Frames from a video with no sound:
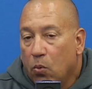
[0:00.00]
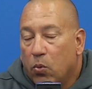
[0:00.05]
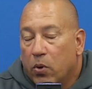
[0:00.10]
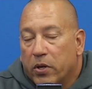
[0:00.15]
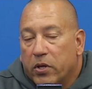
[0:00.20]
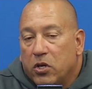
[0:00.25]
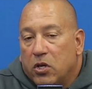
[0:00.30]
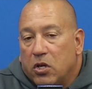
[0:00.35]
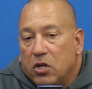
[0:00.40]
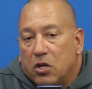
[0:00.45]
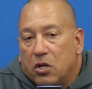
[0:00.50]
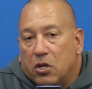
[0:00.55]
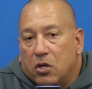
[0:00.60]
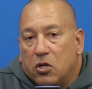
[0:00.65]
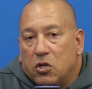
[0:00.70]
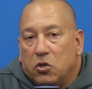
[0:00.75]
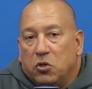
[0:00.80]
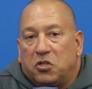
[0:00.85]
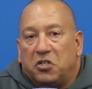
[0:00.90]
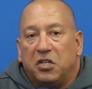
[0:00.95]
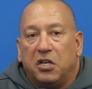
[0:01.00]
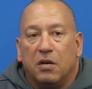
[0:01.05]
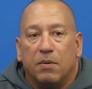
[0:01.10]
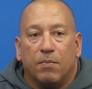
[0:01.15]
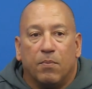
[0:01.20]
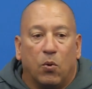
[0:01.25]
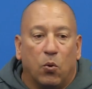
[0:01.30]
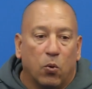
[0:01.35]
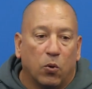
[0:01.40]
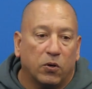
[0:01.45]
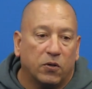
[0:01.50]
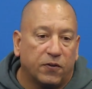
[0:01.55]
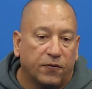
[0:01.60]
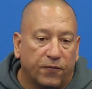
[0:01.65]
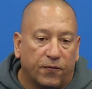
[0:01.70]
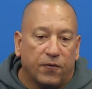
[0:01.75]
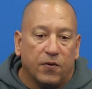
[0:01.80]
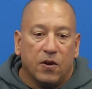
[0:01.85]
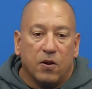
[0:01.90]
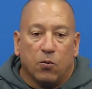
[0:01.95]
Well, you see it more,
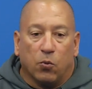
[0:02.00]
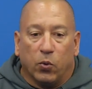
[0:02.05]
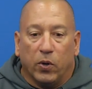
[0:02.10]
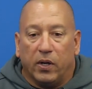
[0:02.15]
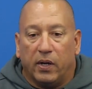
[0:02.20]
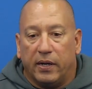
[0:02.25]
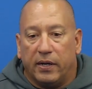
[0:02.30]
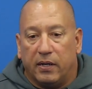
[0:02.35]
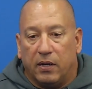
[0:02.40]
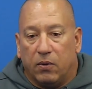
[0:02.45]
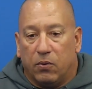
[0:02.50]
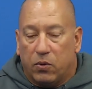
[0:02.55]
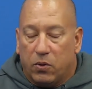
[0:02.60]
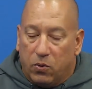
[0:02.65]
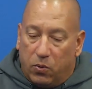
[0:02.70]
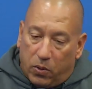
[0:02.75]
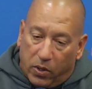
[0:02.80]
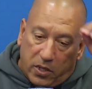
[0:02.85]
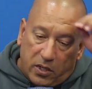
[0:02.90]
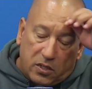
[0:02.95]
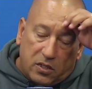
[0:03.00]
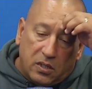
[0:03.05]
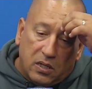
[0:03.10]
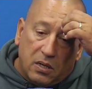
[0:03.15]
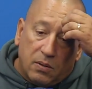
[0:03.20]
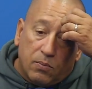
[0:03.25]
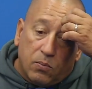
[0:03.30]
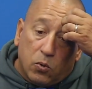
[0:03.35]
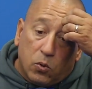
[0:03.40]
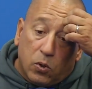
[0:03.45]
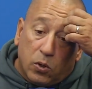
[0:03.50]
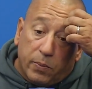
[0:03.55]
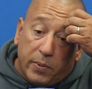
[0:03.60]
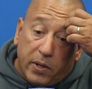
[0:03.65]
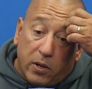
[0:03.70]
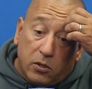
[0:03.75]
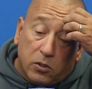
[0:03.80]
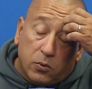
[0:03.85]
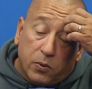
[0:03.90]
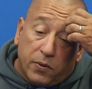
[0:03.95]
really, where you see it more, to
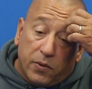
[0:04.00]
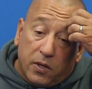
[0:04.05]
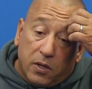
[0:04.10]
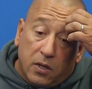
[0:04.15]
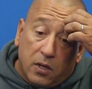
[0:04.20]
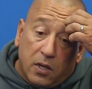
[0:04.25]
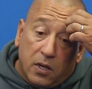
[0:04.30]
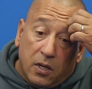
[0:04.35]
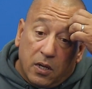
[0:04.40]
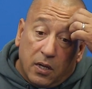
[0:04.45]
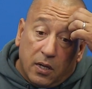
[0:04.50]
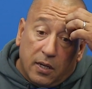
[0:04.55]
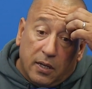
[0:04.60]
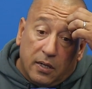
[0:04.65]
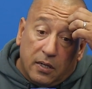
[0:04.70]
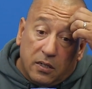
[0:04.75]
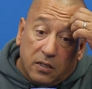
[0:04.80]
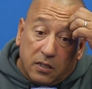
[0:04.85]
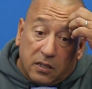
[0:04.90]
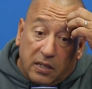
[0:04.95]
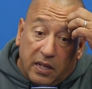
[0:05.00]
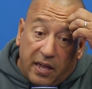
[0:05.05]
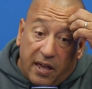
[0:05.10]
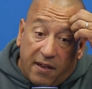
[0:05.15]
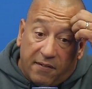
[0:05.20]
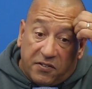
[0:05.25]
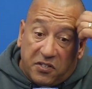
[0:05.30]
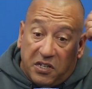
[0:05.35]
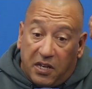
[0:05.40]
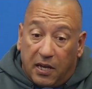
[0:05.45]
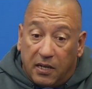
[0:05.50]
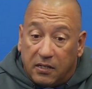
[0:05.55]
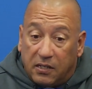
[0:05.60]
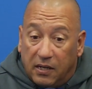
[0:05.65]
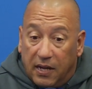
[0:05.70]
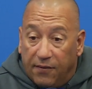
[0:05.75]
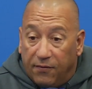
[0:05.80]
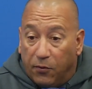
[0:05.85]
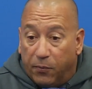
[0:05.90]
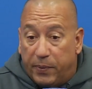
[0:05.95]
be honest with you, is the
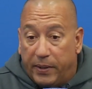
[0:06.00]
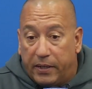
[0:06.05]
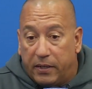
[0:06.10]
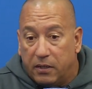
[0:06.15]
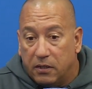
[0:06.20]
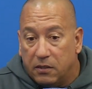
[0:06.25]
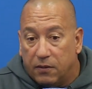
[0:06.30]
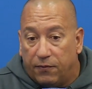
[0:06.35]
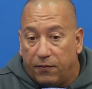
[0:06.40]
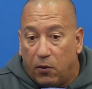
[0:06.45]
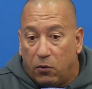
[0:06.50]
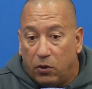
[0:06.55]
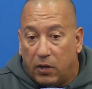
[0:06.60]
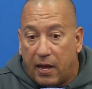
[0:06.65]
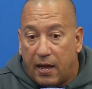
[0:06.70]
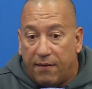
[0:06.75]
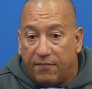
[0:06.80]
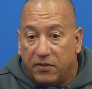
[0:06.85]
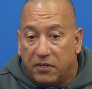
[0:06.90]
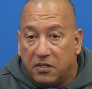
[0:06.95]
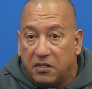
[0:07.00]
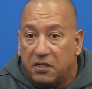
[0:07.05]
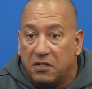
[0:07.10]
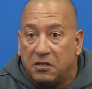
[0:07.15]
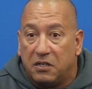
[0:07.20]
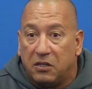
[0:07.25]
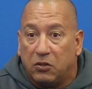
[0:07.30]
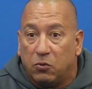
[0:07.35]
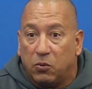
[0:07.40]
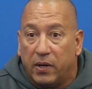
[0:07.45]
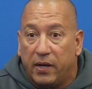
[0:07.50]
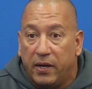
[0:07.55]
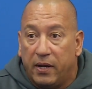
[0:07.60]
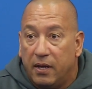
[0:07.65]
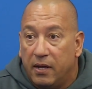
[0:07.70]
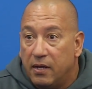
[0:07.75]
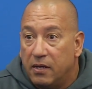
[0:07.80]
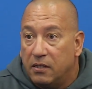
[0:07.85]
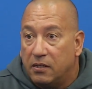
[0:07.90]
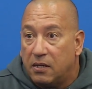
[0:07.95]
FCS level because of only having 63
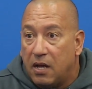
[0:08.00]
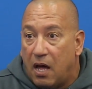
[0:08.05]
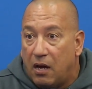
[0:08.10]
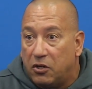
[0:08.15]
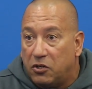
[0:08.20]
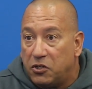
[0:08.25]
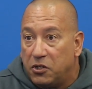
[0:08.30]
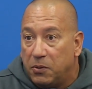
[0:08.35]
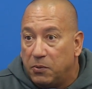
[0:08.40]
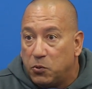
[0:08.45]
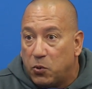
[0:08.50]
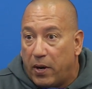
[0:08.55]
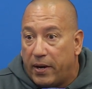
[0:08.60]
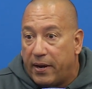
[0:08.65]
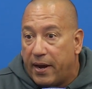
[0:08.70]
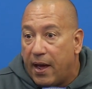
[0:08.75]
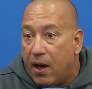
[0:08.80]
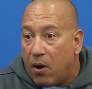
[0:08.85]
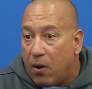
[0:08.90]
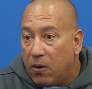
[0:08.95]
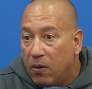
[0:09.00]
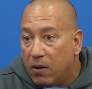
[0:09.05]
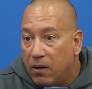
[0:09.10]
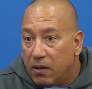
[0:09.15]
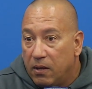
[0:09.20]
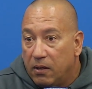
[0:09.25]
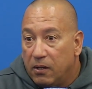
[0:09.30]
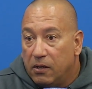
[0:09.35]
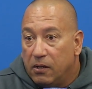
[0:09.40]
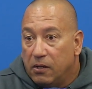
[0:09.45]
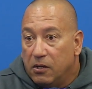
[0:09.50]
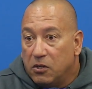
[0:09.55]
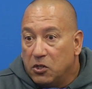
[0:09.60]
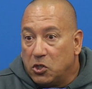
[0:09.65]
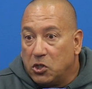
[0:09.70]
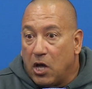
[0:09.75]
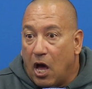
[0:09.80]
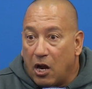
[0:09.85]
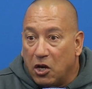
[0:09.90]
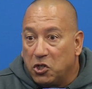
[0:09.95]
scholarships. Right now,
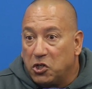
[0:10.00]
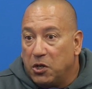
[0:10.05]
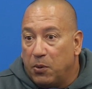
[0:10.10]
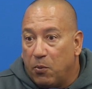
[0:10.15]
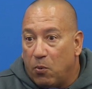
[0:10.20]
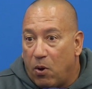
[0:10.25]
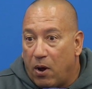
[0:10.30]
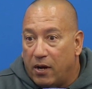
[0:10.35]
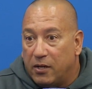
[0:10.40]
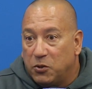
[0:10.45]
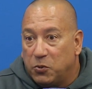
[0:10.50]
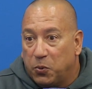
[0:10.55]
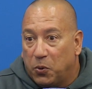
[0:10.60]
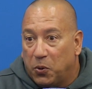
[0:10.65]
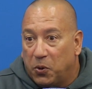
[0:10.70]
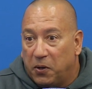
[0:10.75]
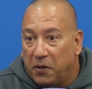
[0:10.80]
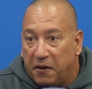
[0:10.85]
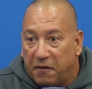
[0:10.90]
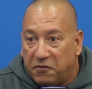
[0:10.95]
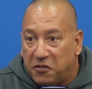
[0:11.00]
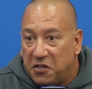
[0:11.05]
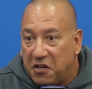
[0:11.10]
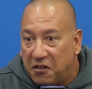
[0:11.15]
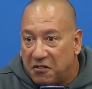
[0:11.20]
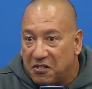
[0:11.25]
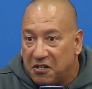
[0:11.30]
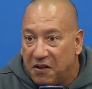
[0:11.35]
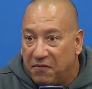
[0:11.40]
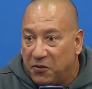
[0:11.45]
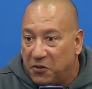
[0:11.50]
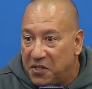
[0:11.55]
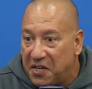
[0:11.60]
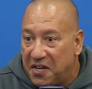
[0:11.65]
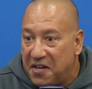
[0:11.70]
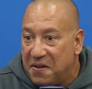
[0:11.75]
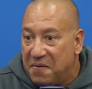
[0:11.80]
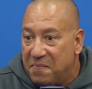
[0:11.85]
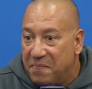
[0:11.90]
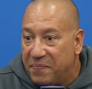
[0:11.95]
scholarship-wise, we're an FCS level
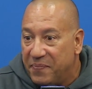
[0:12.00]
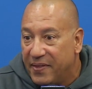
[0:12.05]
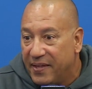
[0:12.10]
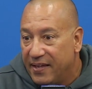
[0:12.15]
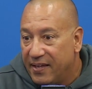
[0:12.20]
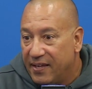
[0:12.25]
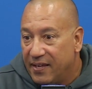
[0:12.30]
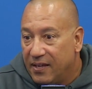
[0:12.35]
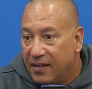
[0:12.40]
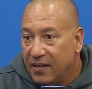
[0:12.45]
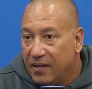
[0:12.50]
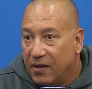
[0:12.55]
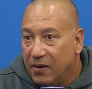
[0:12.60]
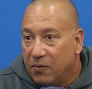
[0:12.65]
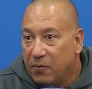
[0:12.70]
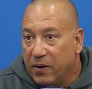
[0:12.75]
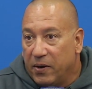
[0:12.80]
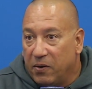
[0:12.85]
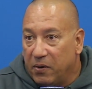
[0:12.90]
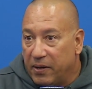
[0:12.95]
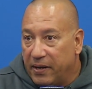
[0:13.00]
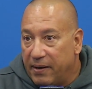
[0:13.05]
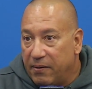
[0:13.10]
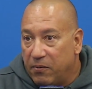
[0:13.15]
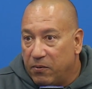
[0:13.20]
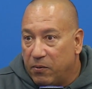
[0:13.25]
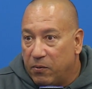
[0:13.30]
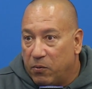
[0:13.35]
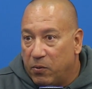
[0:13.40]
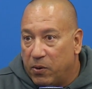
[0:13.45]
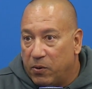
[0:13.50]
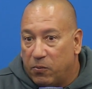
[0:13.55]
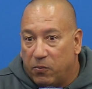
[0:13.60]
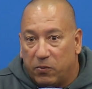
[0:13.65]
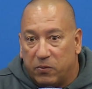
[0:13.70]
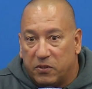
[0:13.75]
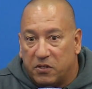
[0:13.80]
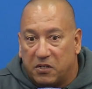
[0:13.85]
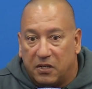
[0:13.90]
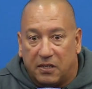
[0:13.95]
team.
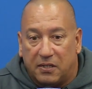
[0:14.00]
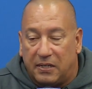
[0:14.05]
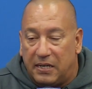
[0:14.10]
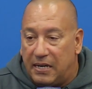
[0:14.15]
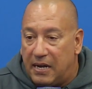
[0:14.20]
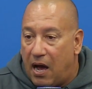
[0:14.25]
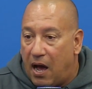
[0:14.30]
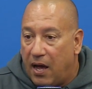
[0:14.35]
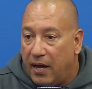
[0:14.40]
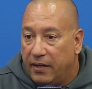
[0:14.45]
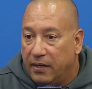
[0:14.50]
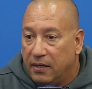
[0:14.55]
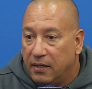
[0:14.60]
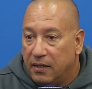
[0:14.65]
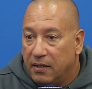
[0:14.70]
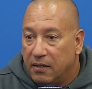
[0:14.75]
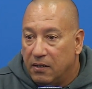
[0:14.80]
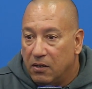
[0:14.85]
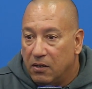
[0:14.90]
We're 69.